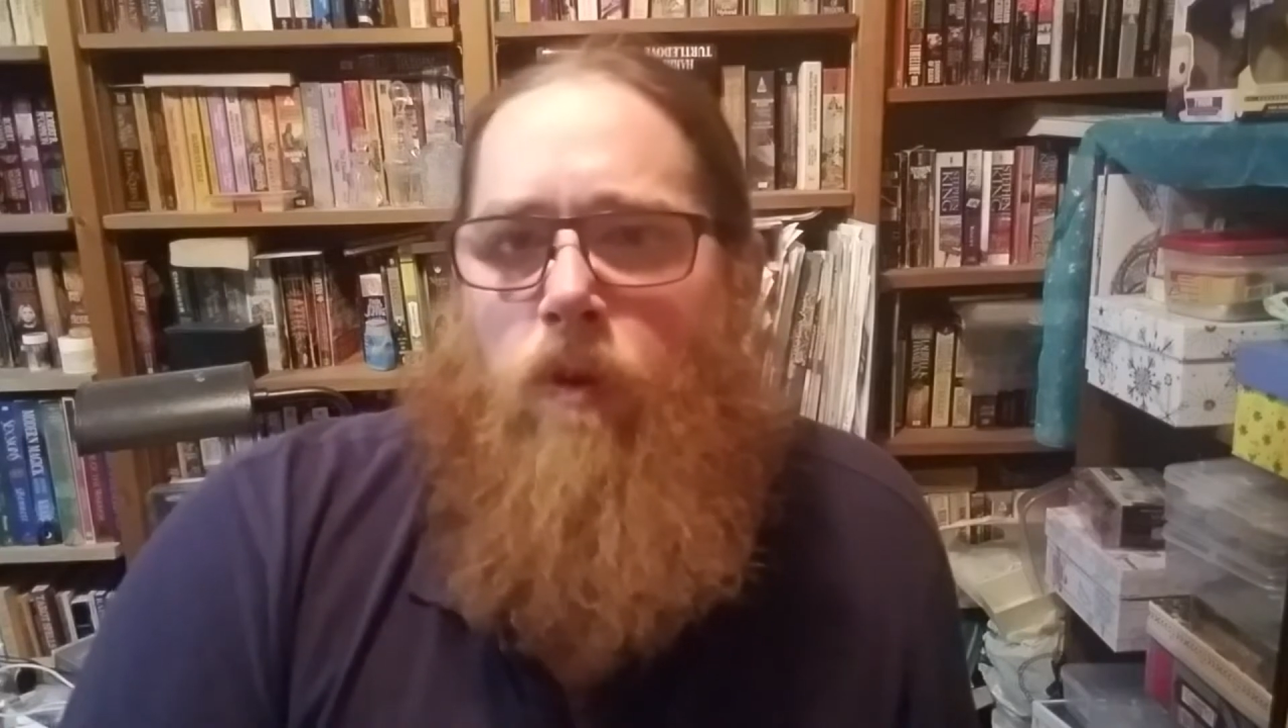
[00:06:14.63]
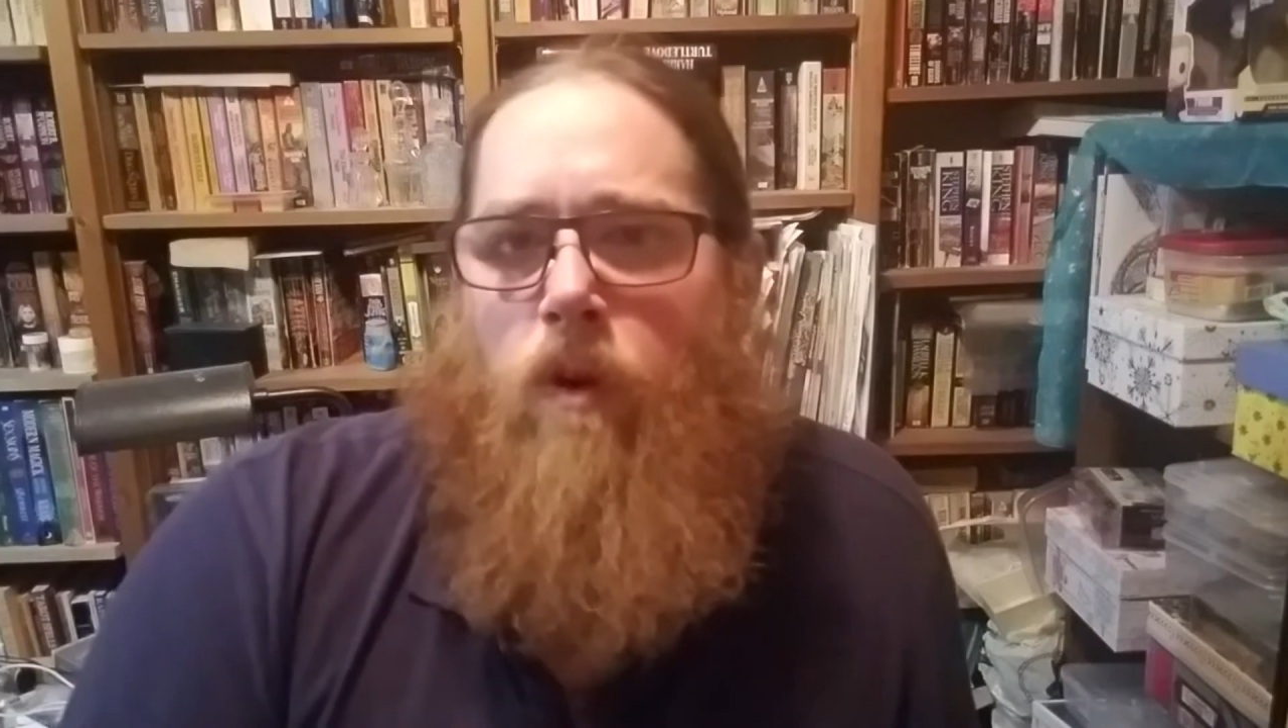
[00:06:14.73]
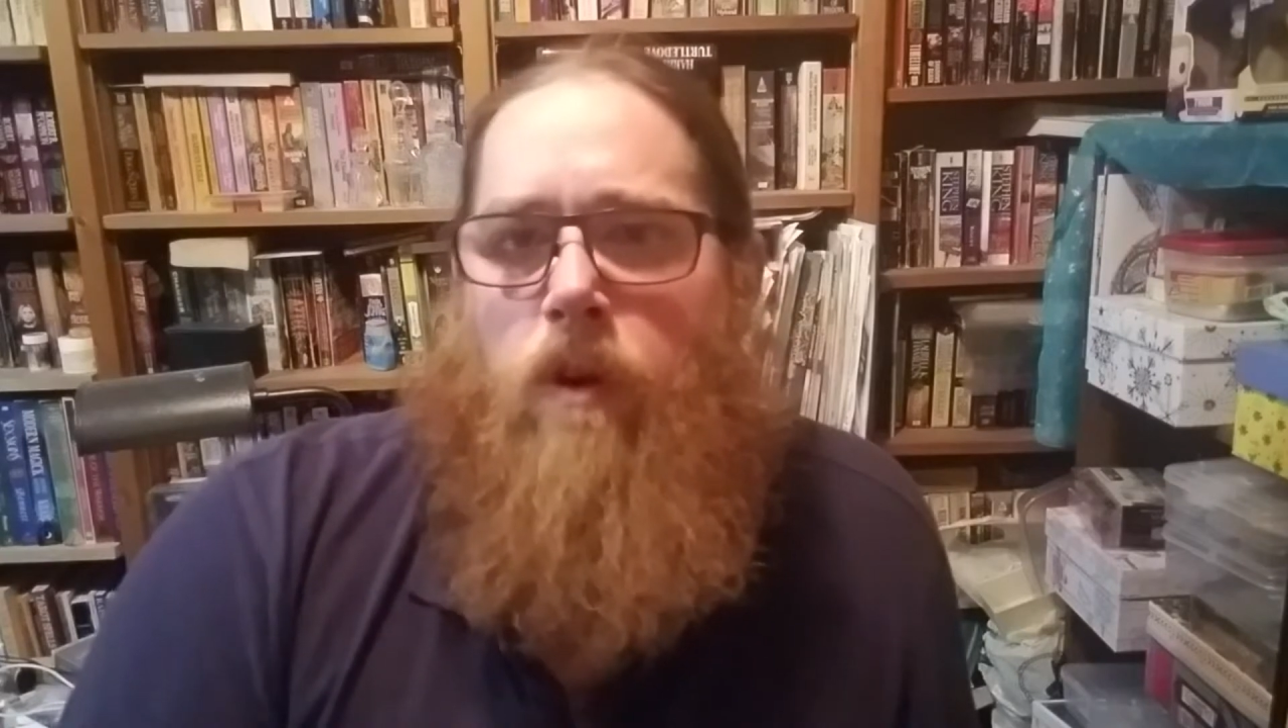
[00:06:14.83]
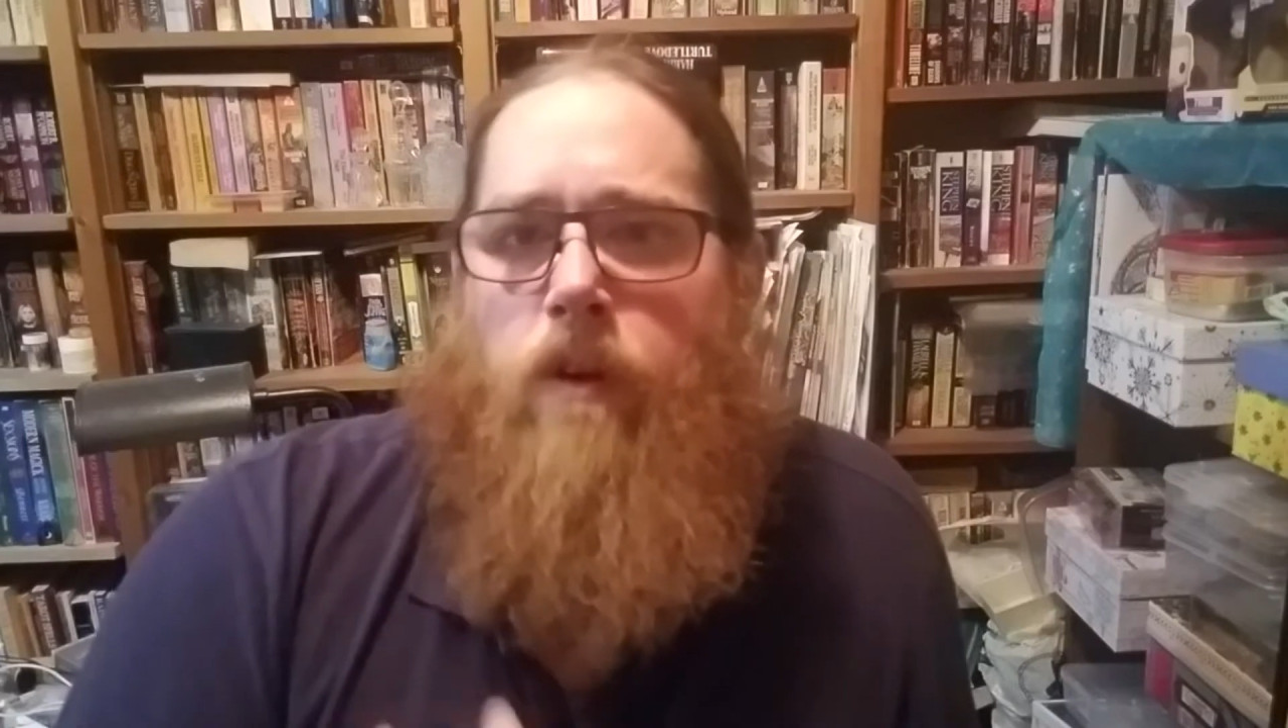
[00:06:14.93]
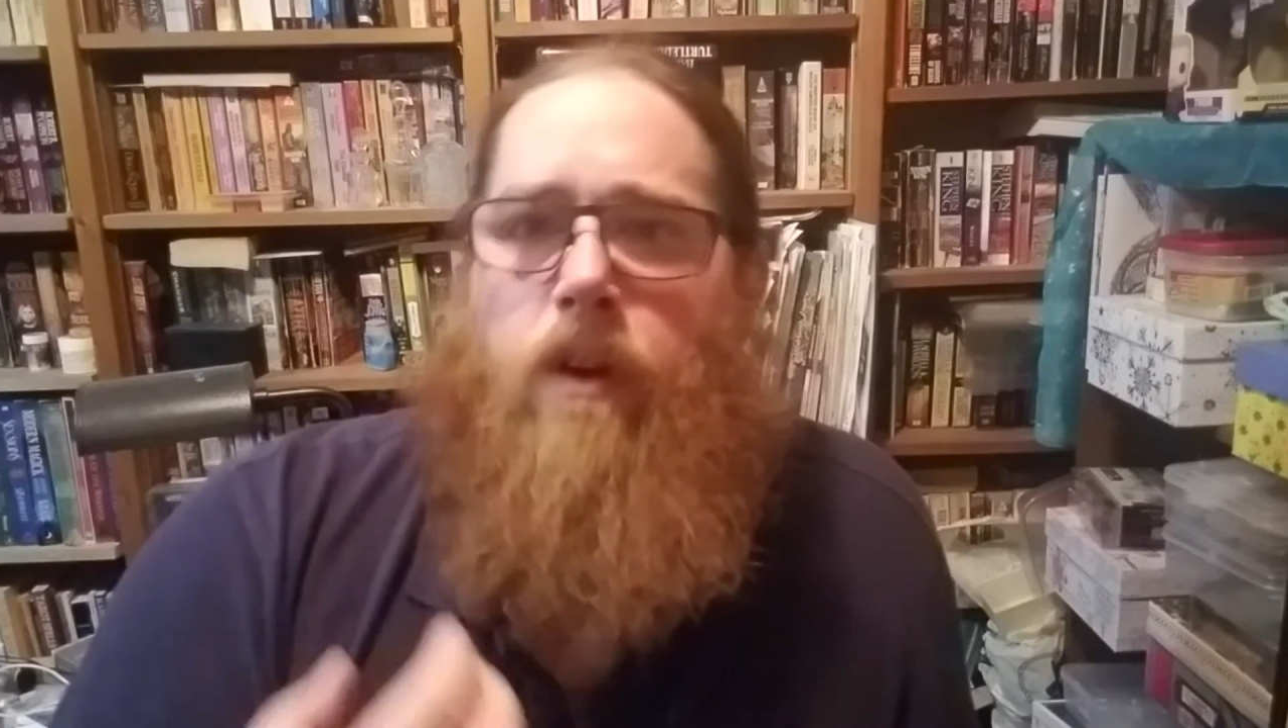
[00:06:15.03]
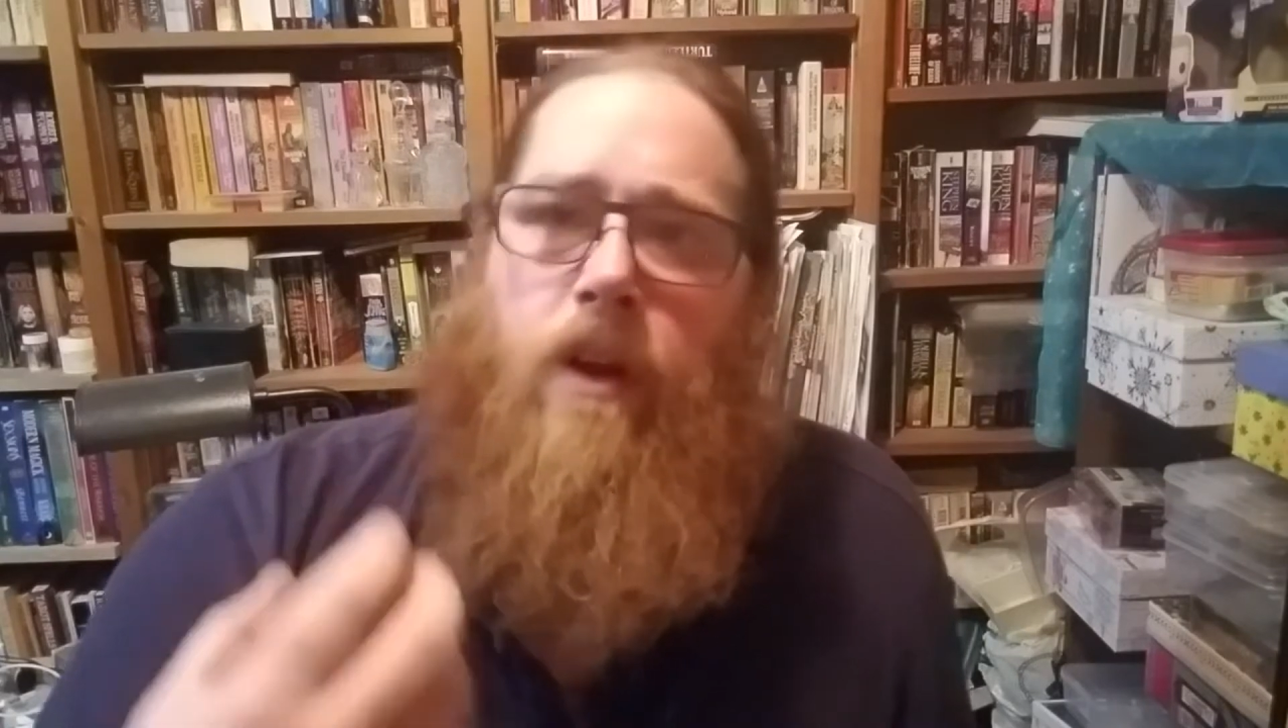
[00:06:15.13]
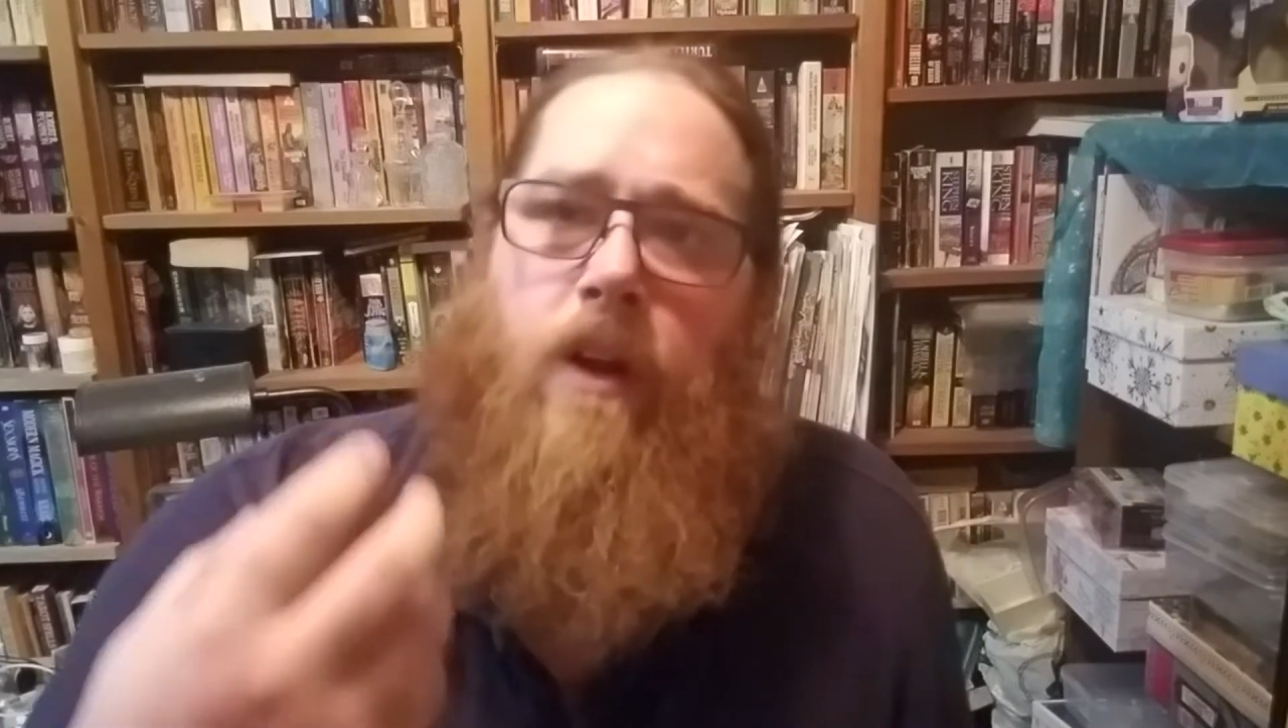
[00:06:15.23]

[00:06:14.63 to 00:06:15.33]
long,